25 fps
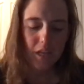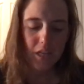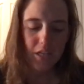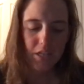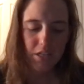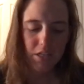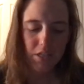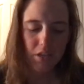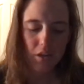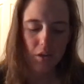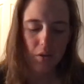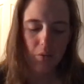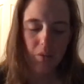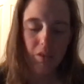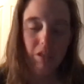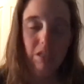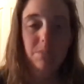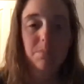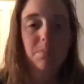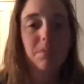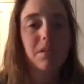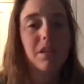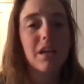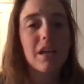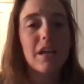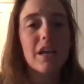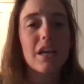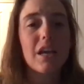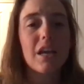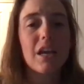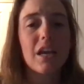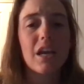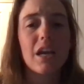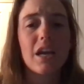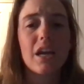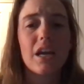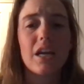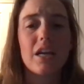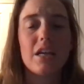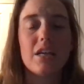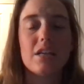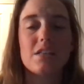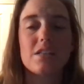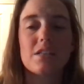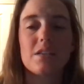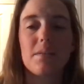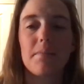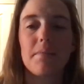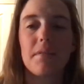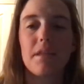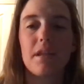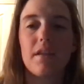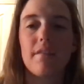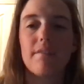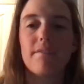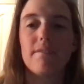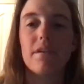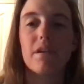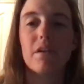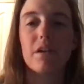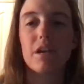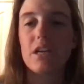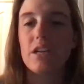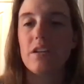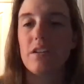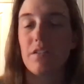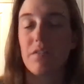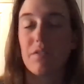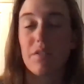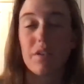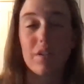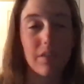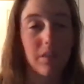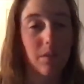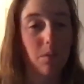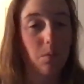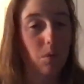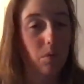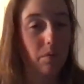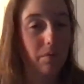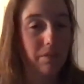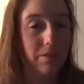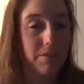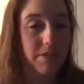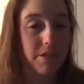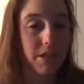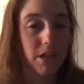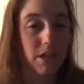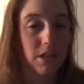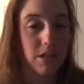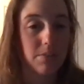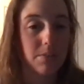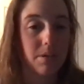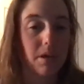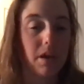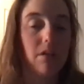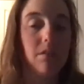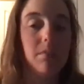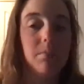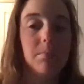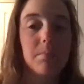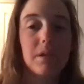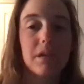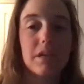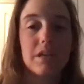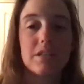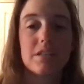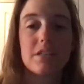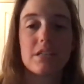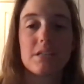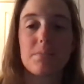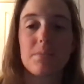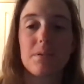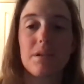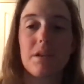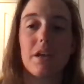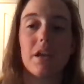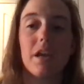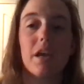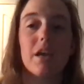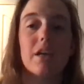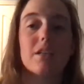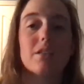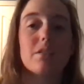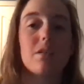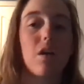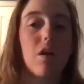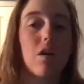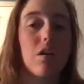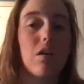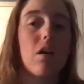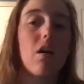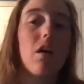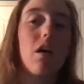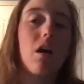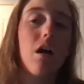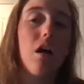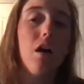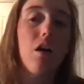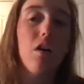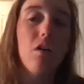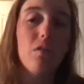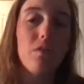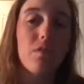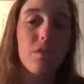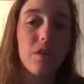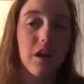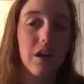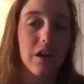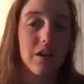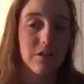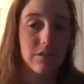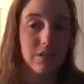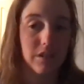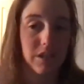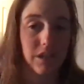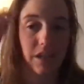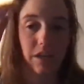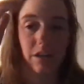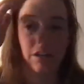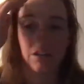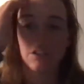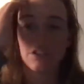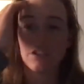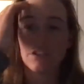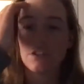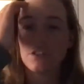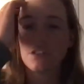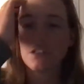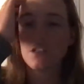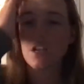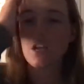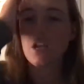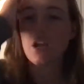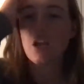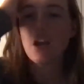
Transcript: so this play is something very different than what we've talked about because this play has over 100 characters.